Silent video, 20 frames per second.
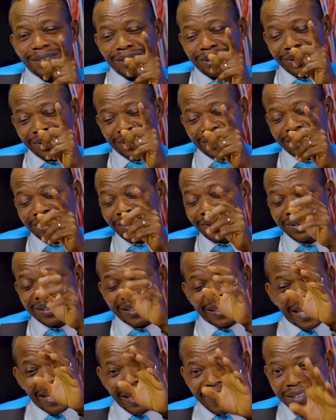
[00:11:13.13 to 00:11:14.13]
Just
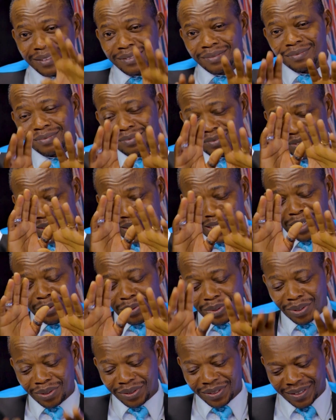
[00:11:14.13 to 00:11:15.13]
stay
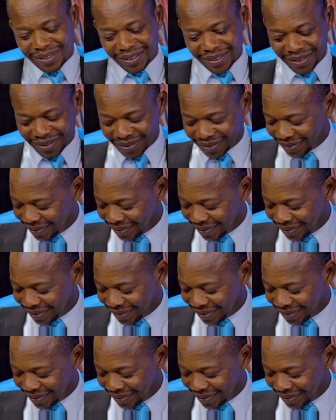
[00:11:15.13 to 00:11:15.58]
with us.